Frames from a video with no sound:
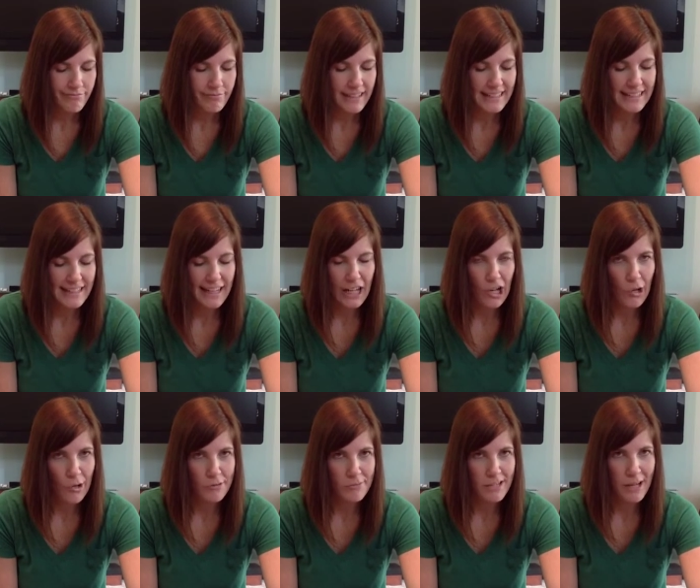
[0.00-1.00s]
And then I go
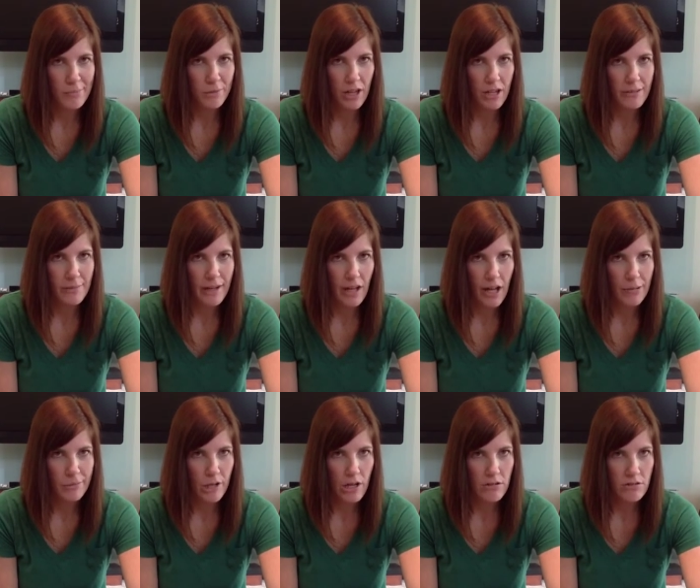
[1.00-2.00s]
home and I pluck my
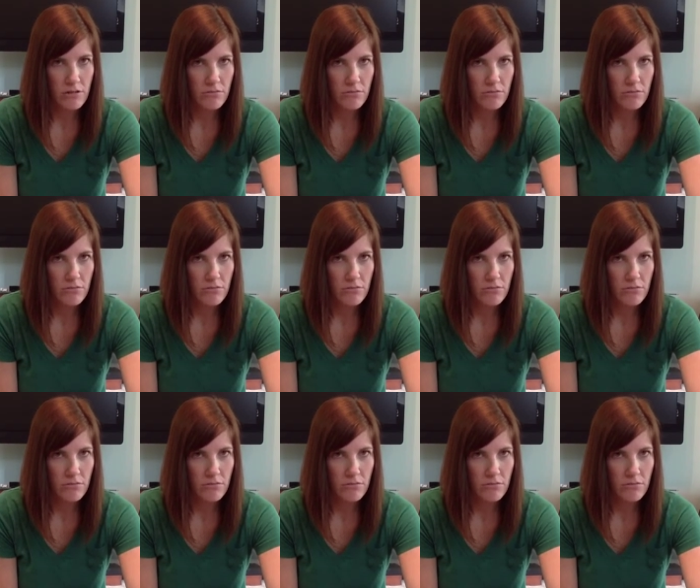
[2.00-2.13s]
eyebrows.